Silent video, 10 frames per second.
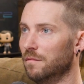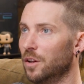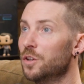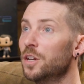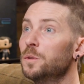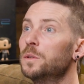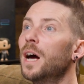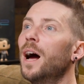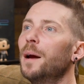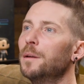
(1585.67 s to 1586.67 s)
there's also a
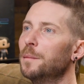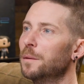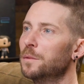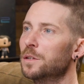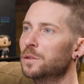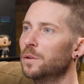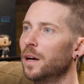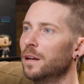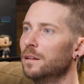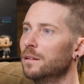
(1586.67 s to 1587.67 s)
time limit, which is great.